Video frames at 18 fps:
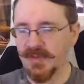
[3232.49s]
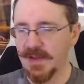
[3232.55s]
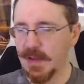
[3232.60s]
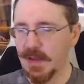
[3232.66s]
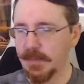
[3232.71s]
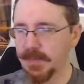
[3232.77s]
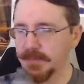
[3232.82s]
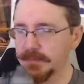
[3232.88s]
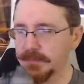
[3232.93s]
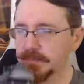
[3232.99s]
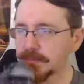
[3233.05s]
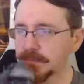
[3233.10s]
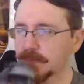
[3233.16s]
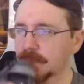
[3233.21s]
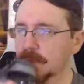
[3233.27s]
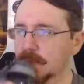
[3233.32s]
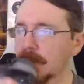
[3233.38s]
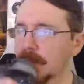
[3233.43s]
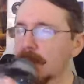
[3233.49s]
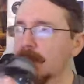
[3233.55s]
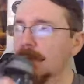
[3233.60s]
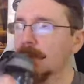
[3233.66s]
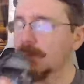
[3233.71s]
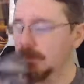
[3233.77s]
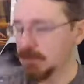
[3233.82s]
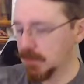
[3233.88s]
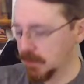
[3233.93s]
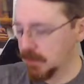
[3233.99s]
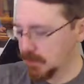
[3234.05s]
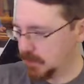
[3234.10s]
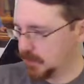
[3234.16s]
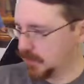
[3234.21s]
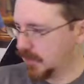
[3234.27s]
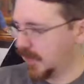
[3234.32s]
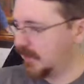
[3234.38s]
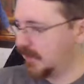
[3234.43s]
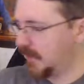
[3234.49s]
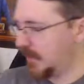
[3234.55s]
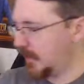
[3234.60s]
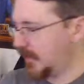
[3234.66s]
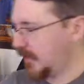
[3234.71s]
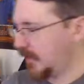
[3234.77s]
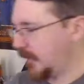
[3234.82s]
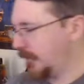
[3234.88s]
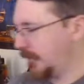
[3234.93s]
happen? Oh, God damn it.